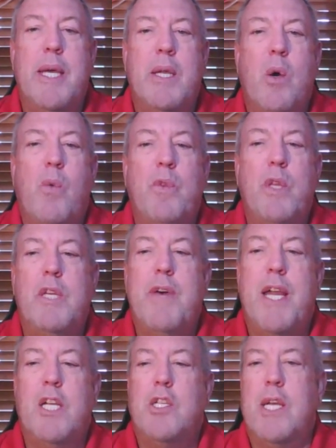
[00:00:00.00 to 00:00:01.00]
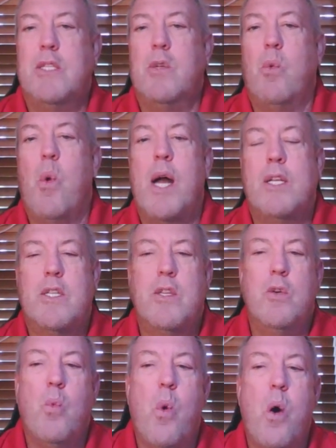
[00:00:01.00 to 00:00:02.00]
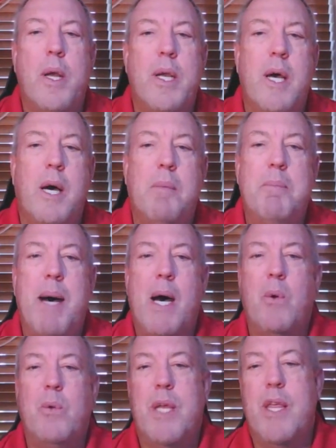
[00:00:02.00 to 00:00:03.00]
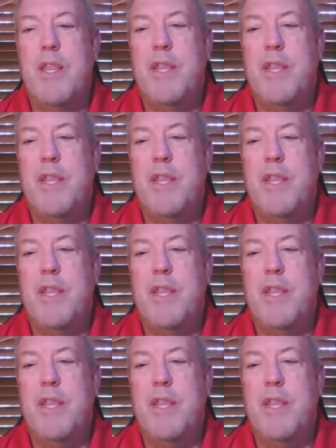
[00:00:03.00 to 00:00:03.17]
and hopefully you've had a chance to watch the one about